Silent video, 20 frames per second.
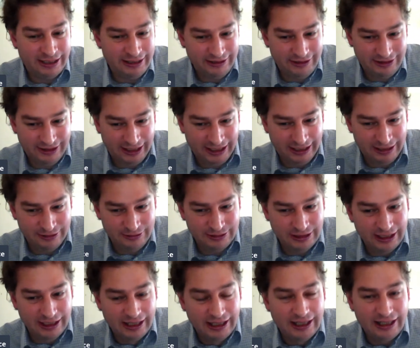So
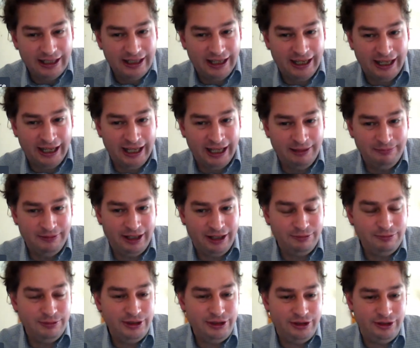um, I
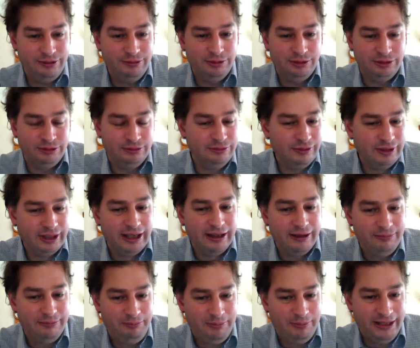wish you all
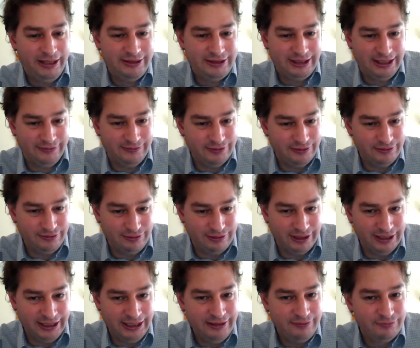best
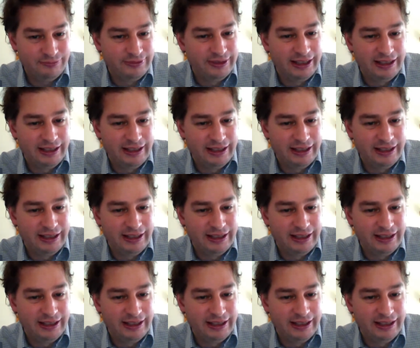7-3,